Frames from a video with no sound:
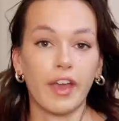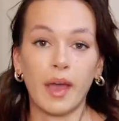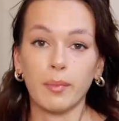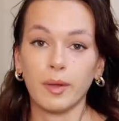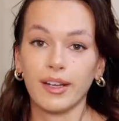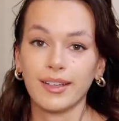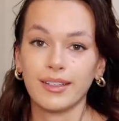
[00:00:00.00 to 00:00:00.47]

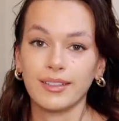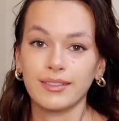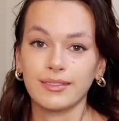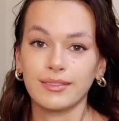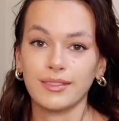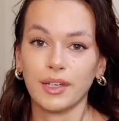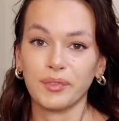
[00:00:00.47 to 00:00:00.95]
fabric
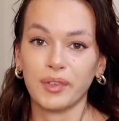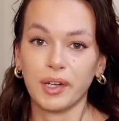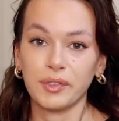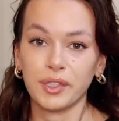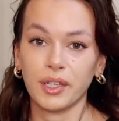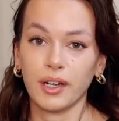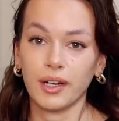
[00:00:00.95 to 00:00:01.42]

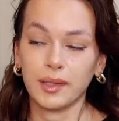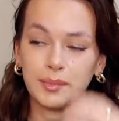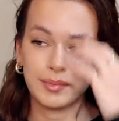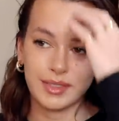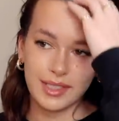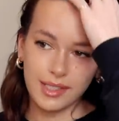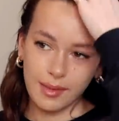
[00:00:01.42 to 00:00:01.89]
around your
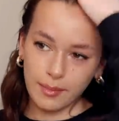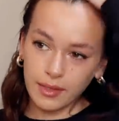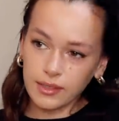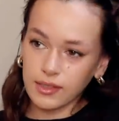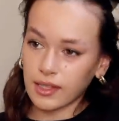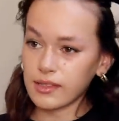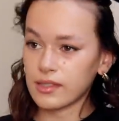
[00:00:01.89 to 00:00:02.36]
arm. Does that
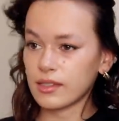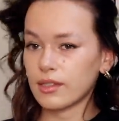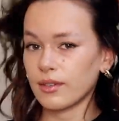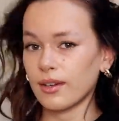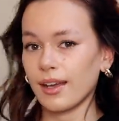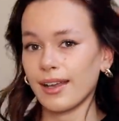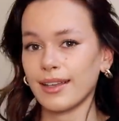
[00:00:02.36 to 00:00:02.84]
make sense to
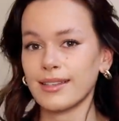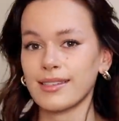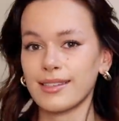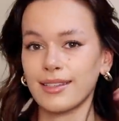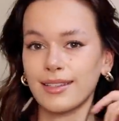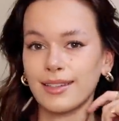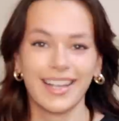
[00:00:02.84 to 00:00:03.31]
you guys?
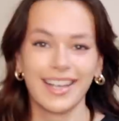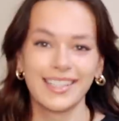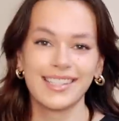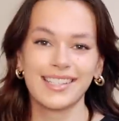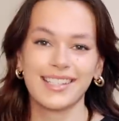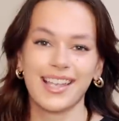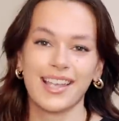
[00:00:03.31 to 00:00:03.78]

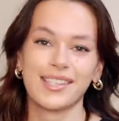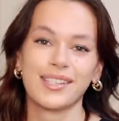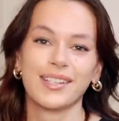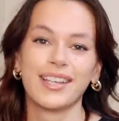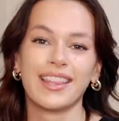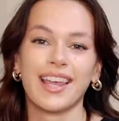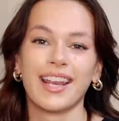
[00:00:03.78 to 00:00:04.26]
next
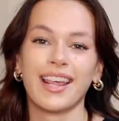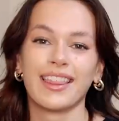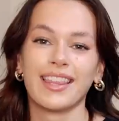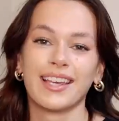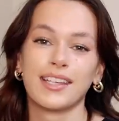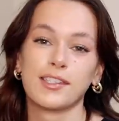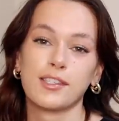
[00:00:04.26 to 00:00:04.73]
accessory that I
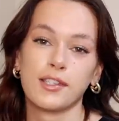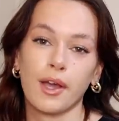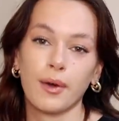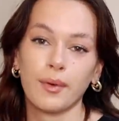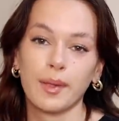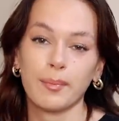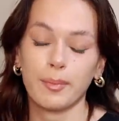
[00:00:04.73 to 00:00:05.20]
think is
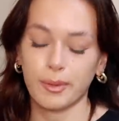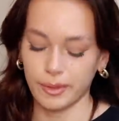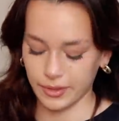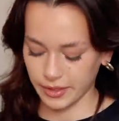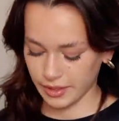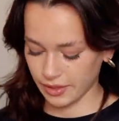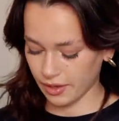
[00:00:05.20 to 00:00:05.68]
so
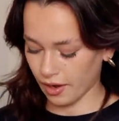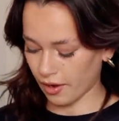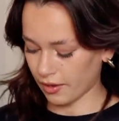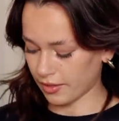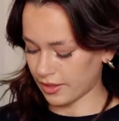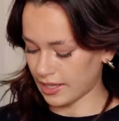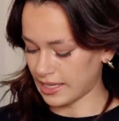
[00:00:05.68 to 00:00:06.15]
important
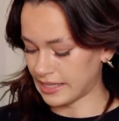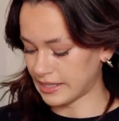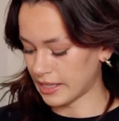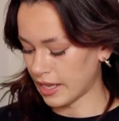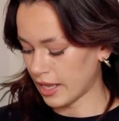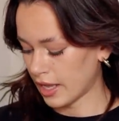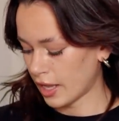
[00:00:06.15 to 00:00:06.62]
are
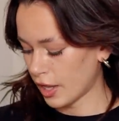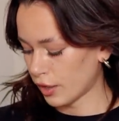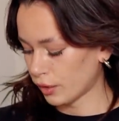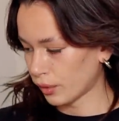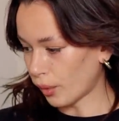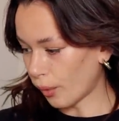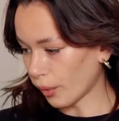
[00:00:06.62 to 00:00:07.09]
these
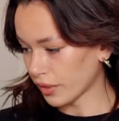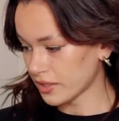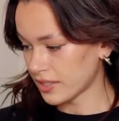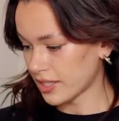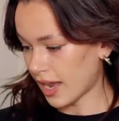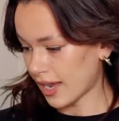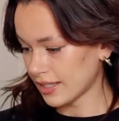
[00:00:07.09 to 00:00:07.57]

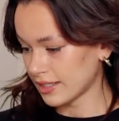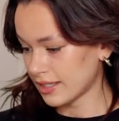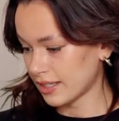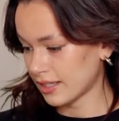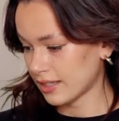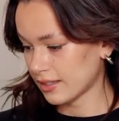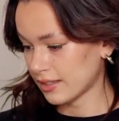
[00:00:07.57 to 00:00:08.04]
corset
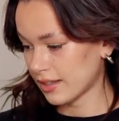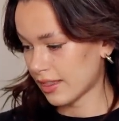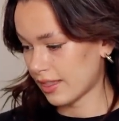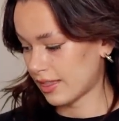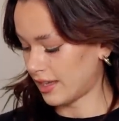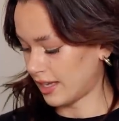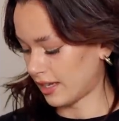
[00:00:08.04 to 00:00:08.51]

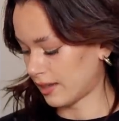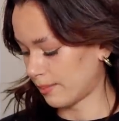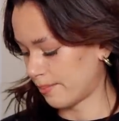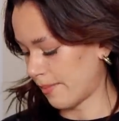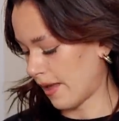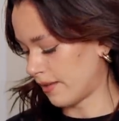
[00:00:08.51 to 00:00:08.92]
thick